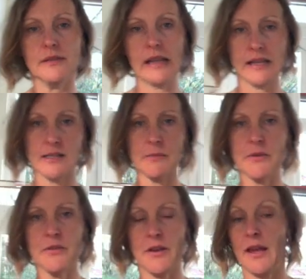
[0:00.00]
that's number
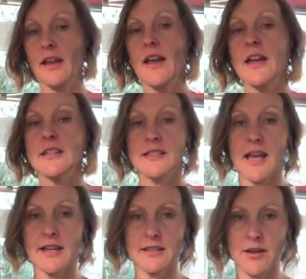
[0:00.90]
3.
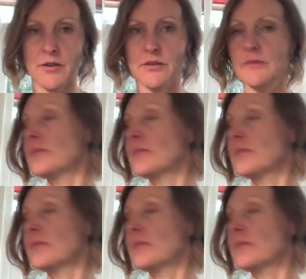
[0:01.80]
Side note,